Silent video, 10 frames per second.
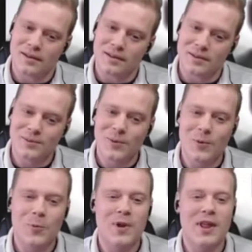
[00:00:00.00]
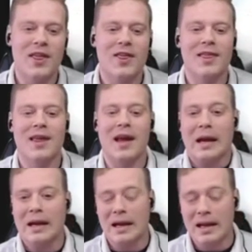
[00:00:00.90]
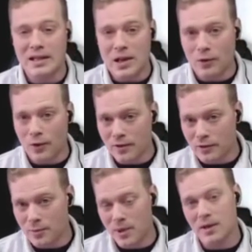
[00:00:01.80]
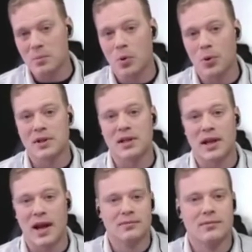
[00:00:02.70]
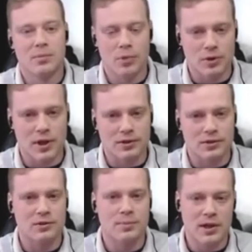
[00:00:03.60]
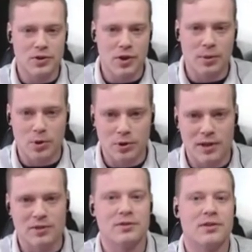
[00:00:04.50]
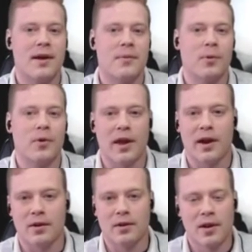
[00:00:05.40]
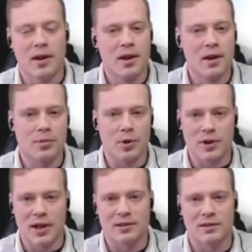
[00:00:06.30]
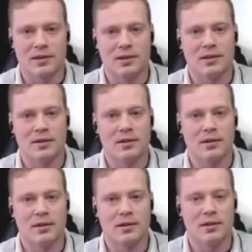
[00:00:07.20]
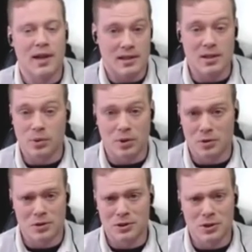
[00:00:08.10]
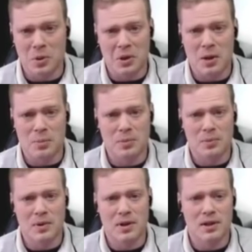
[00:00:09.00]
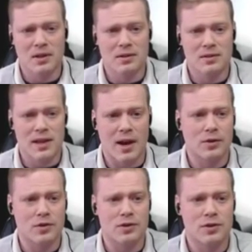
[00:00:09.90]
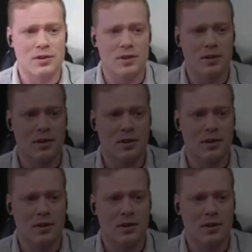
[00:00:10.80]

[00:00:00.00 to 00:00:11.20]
what we think is a rifleman pointing at protesters, patriotic protesters that were there protesting Nancy Pelosi showing up in South Jersey.